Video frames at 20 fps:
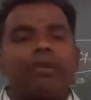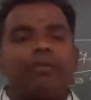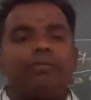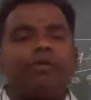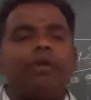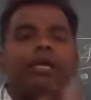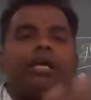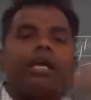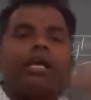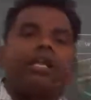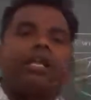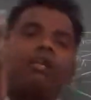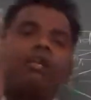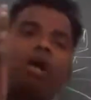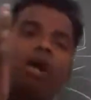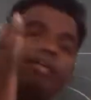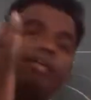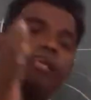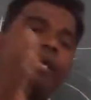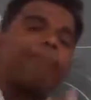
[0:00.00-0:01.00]
In
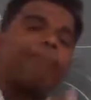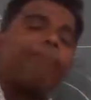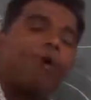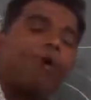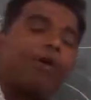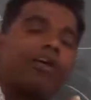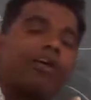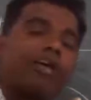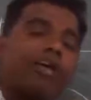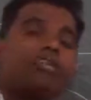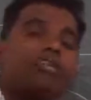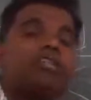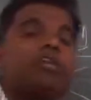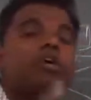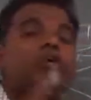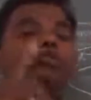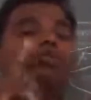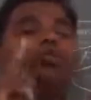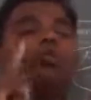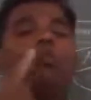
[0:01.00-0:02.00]
Rothke pocket,
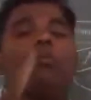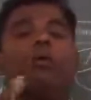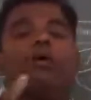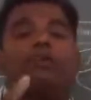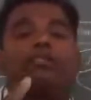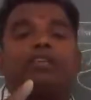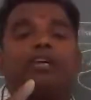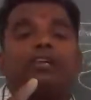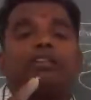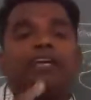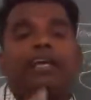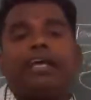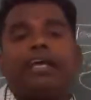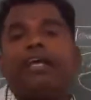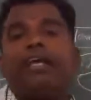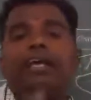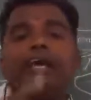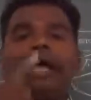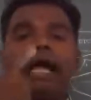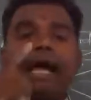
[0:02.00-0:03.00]
two parts are there:
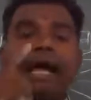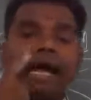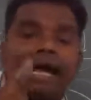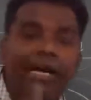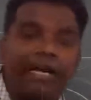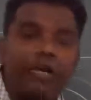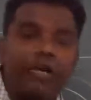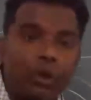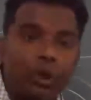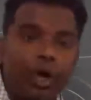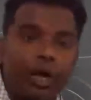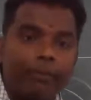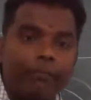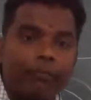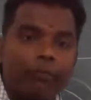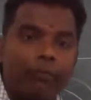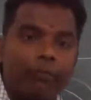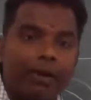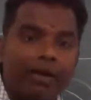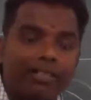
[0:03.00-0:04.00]

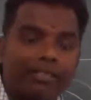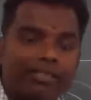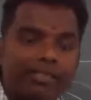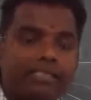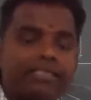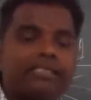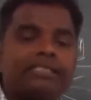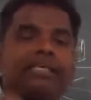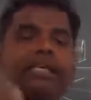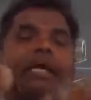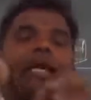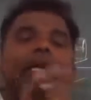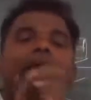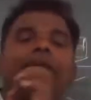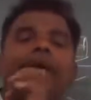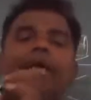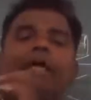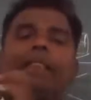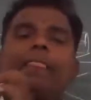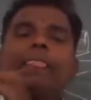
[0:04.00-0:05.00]
adenohypophysis and
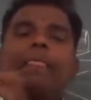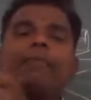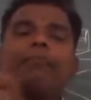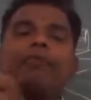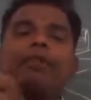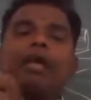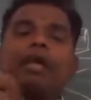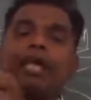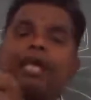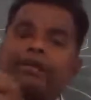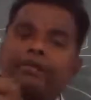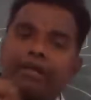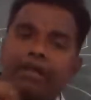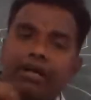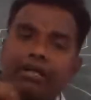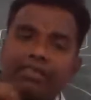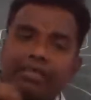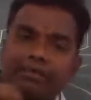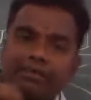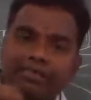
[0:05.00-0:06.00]
that
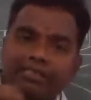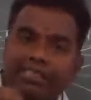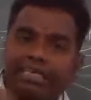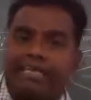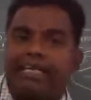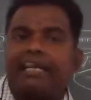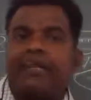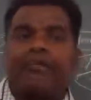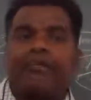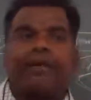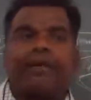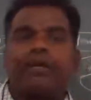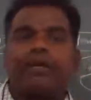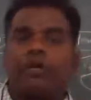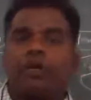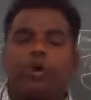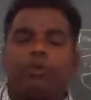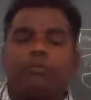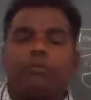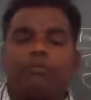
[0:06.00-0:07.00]
means intermediate
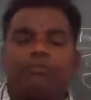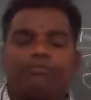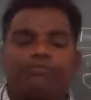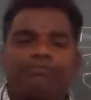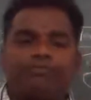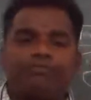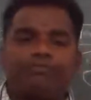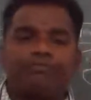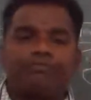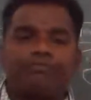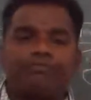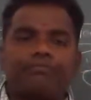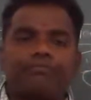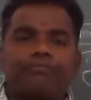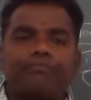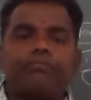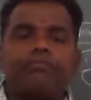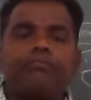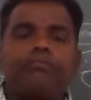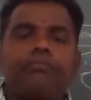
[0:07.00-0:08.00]
lobe.
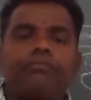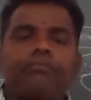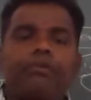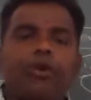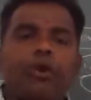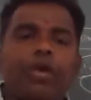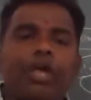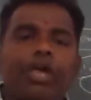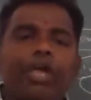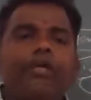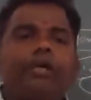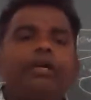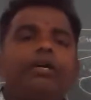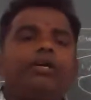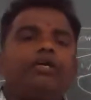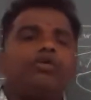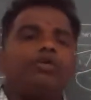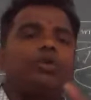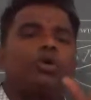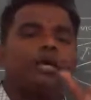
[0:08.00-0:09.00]
Okay, so
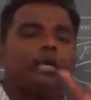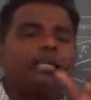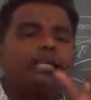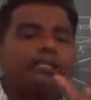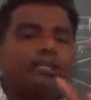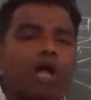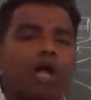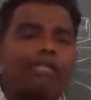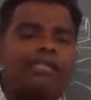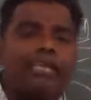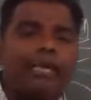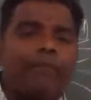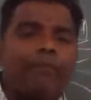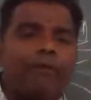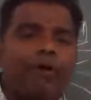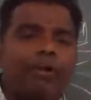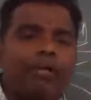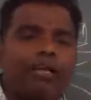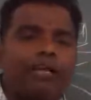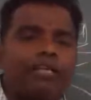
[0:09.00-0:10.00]
in Rothke
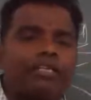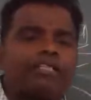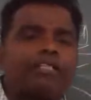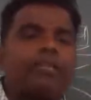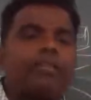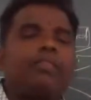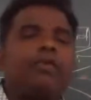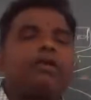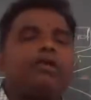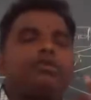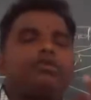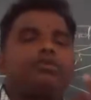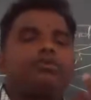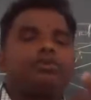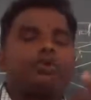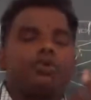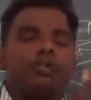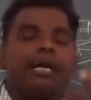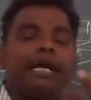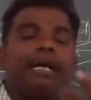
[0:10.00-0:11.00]
pocket, so the
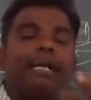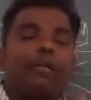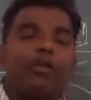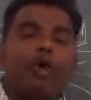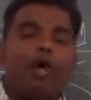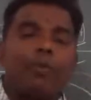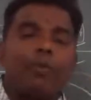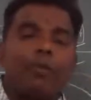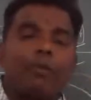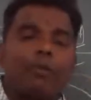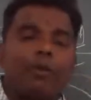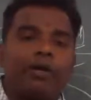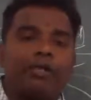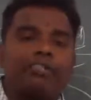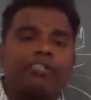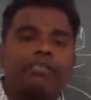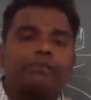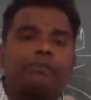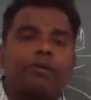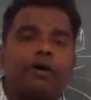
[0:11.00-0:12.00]
adenohypophysis
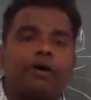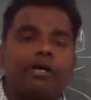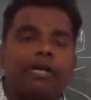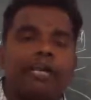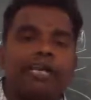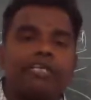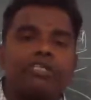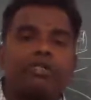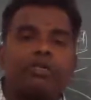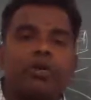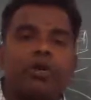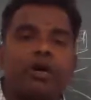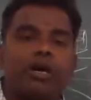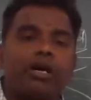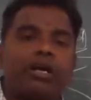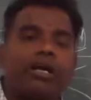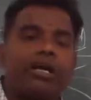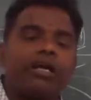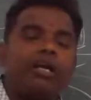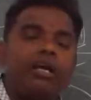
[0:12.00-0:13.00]
part is called,
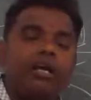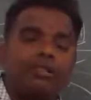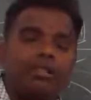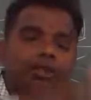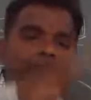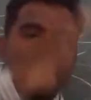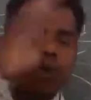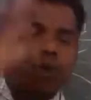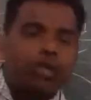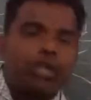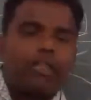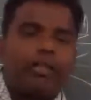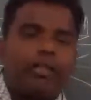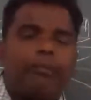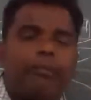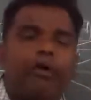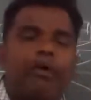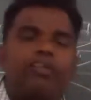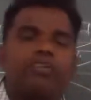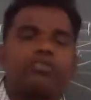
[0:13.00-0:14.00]
the part
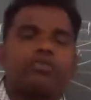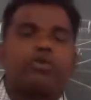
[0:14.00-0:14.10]
is called